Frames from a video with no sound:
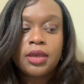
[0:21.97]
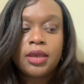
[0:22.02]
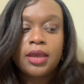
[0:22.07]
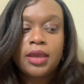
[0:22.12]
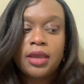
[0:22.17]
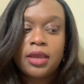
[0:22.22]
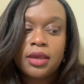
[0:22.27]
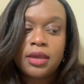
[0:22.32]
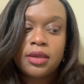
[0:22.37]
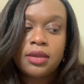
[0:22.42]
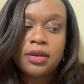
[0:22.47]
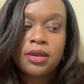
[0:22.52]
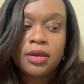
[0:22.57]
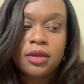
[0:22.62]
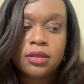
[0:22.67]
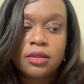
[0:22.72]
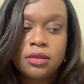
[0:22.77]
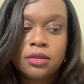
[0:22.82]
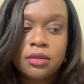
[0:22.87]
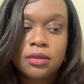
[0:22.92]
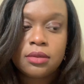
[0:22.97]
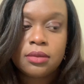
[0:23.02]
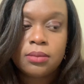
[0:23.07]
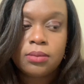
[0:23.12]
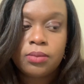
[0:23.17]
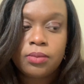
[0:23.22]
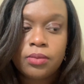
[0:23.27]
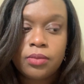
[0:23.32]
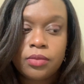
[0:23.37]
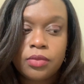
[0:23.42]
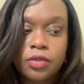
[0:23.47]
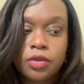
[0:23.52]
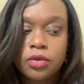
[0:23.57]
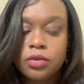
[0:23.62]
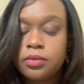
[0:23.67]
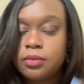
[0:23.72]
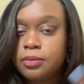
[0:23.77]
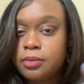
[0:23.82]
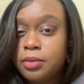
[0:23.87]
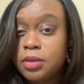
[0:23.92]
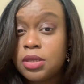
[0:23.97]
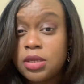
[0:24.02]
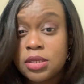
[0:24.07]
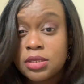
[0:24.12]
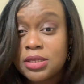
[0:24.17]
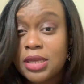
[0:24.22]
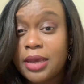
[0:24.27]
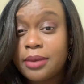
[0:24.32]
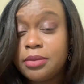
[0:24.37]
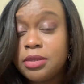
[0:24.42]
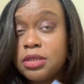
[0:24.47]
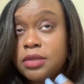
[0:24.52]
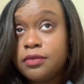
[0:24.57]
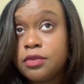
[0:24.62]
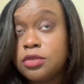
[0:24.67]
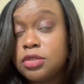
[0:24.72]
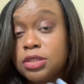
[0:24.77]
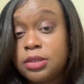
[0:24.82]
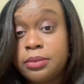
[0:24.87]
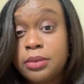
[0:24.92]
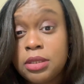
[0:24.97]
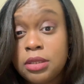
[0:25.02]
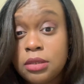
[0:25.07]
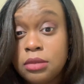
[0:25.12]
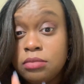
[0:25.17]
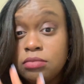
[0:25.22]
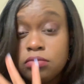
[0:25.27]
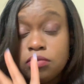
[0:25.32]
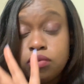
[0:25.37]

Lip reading: And though, because I believe those to be